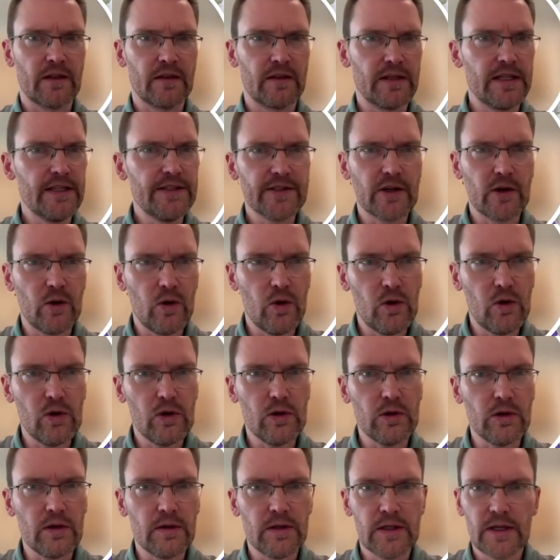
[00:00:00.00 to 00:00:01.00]
These are
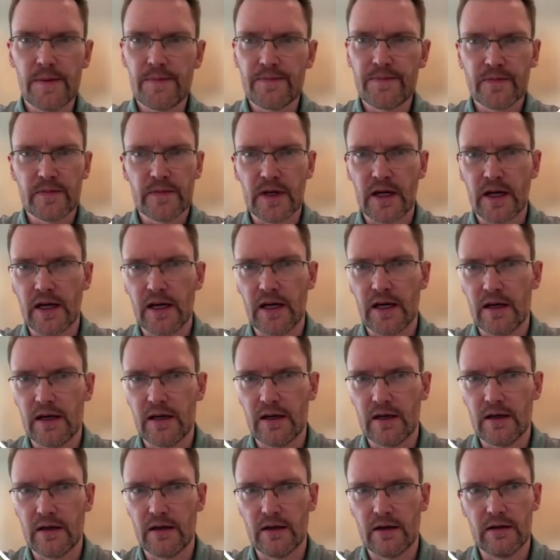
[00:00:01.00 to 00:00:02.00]
all
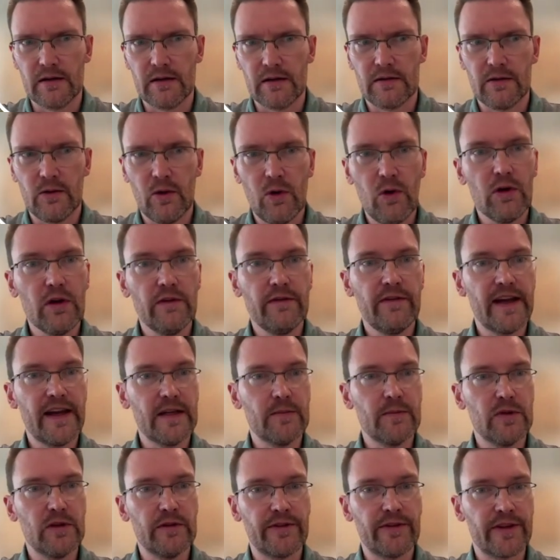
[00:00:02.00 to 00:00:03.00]

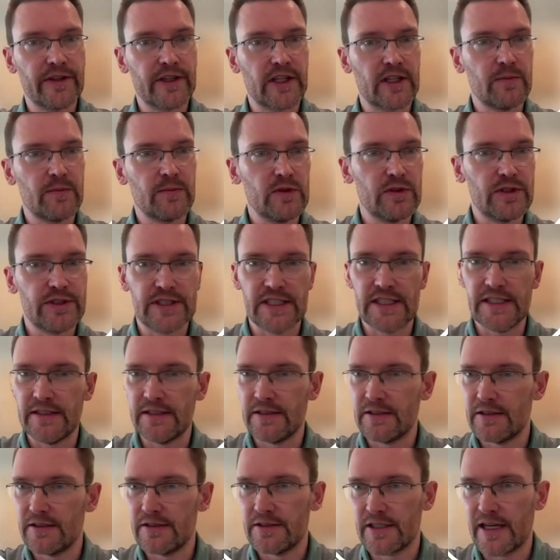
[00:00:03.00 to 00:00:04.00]
available for the
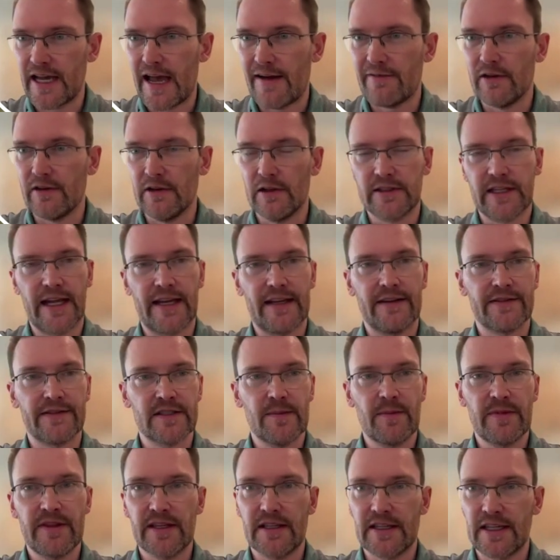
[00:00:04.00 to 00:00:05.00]
community to have a look at. If
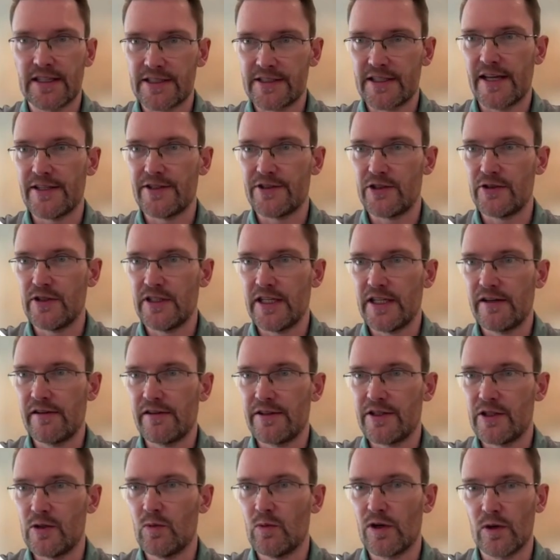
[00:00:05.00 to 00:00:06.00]
something excites you
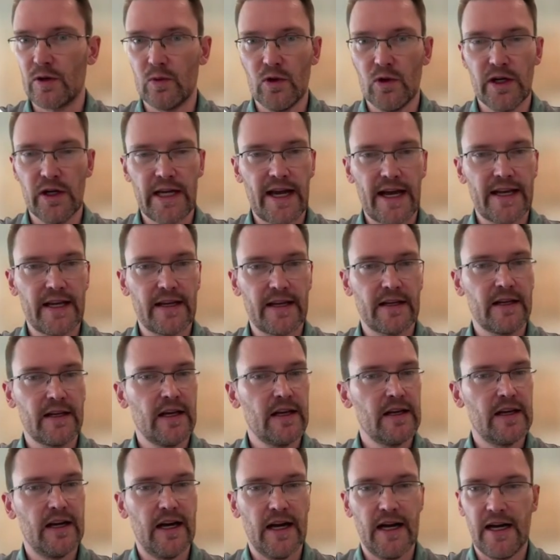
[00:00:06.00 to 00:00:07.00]
here and you want to work at it,
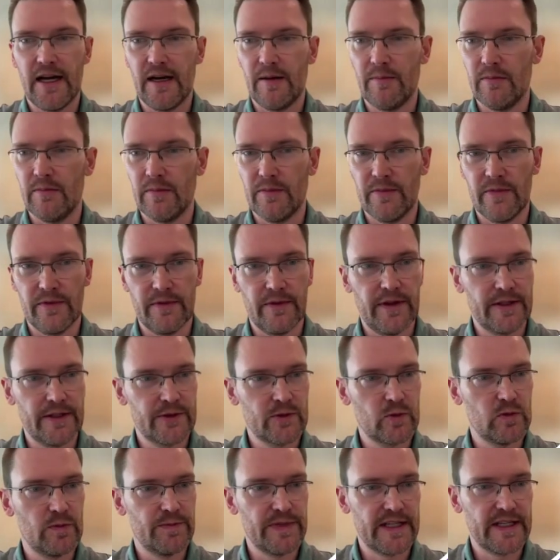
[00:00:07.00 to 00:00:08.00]

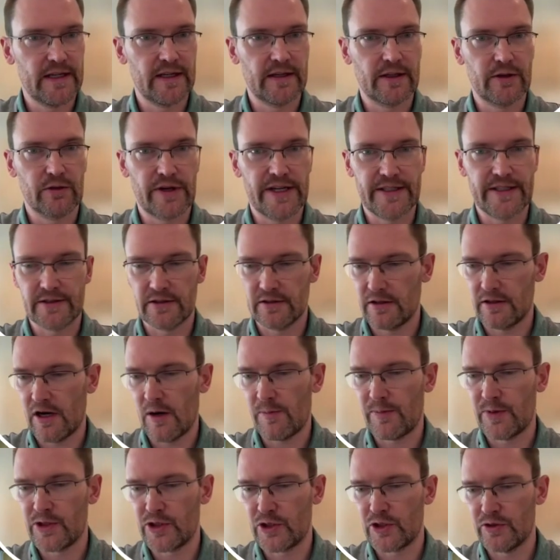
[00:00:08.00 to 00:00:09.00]
this will be a great
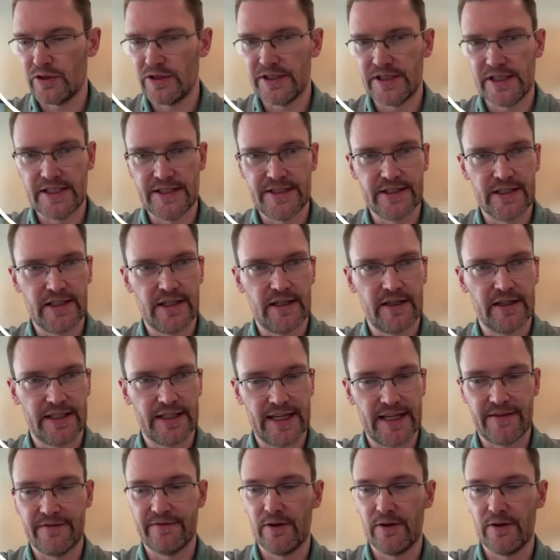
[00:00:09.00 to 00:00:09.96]
opportunity to get